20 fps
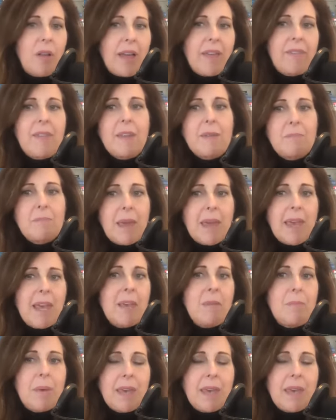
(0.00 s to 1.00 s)
And then
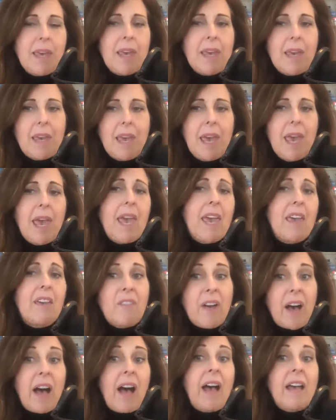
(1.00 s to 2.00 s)
maybe if
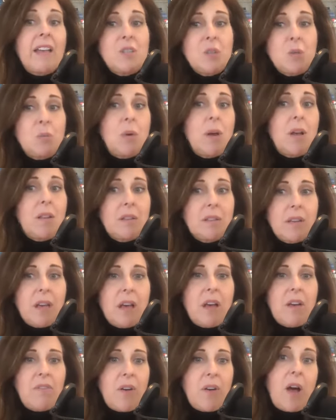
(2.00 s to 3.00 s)
I do well enough,